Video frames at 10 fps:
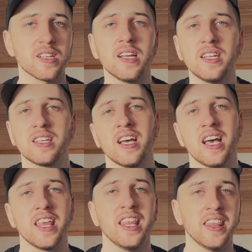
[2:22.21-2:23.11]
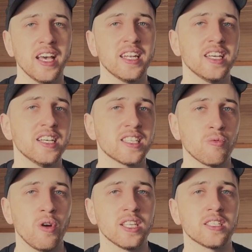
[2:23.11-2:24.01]
it, then that is
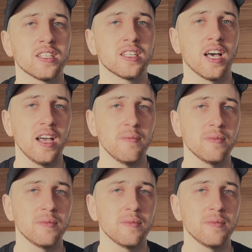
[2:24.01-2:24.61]
wasted time.